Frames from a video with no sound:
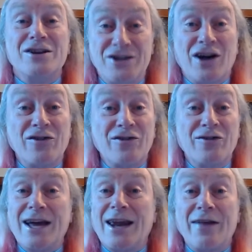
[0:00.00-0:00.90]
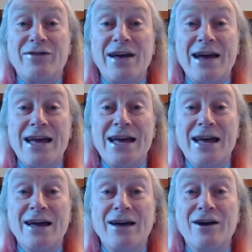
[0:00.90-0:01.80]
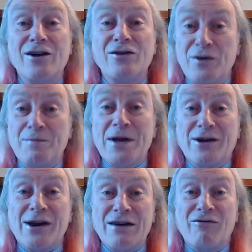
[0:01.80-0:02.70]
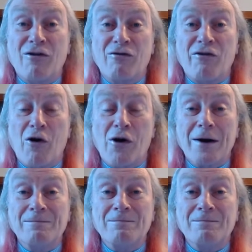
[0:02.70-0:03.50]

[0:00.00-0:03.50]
just in a day to be grateful for.